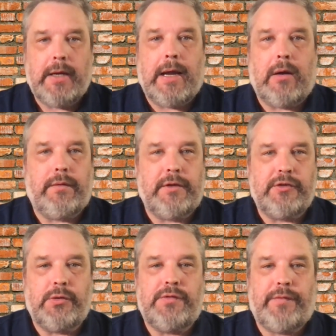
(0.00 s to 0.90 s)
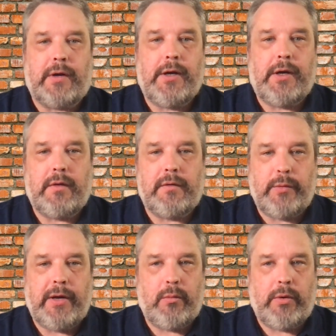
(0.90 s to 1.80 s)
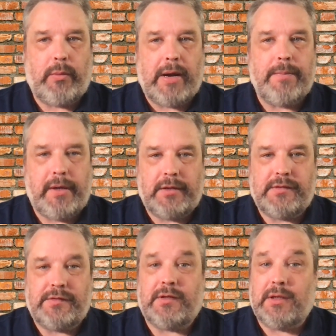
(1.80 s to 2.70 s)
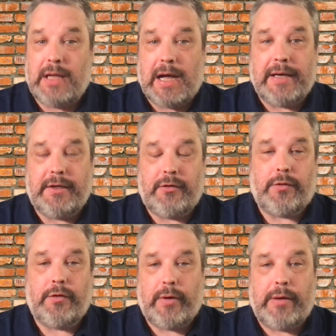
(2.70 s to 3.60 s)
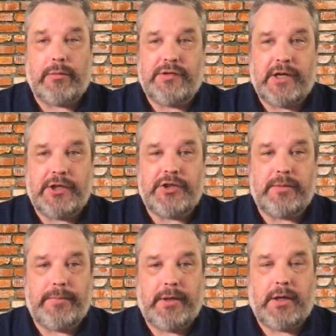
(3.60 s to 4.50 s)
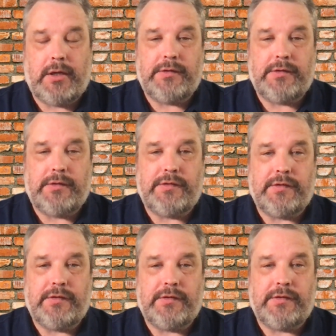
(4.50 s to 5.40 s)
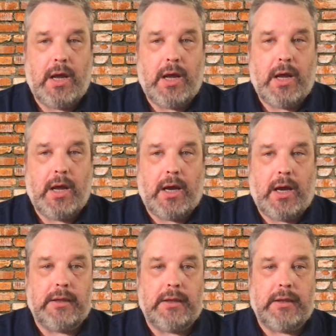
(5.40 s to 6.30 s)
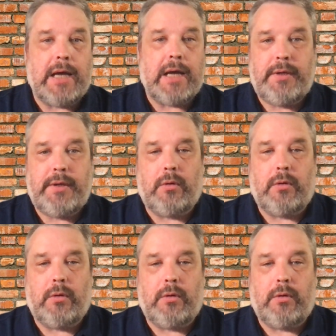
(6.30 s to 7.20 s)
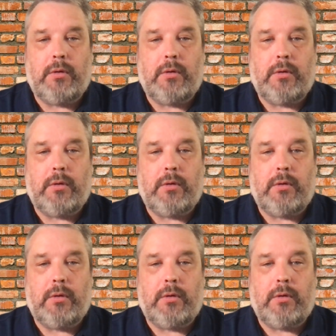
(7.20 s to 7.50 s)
Now, this was very, we, we ran up against this a lot during the Great Recession because uh, a lot of people were